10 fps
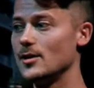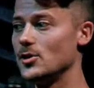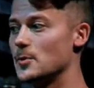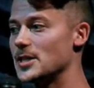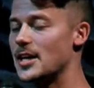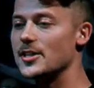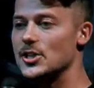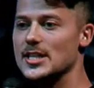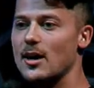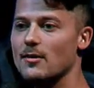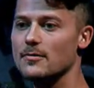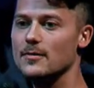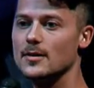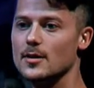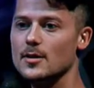you misguide yourself
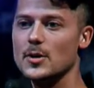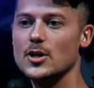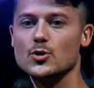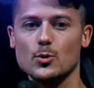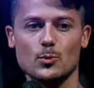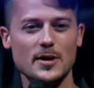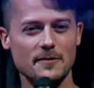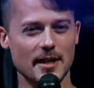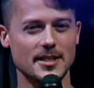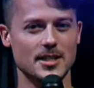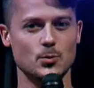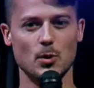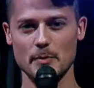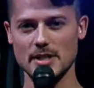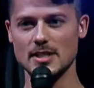because your reflexes will
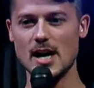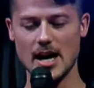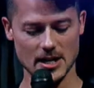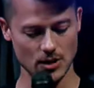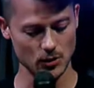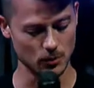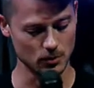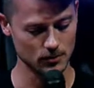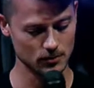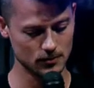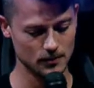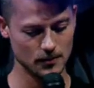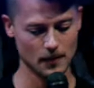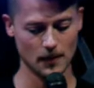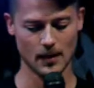misguide you.
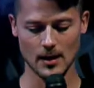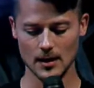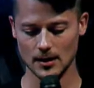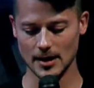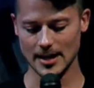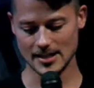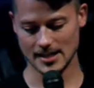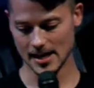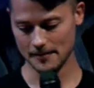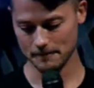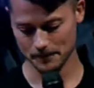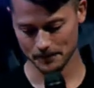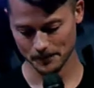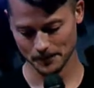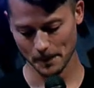Like I said,
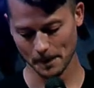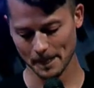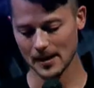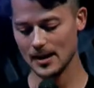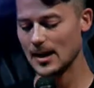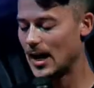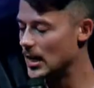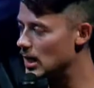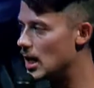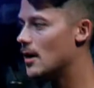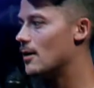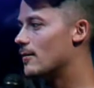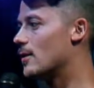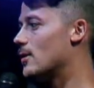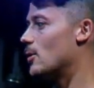I
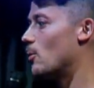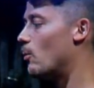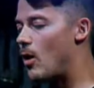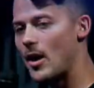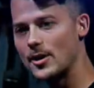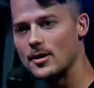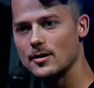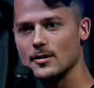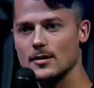love water,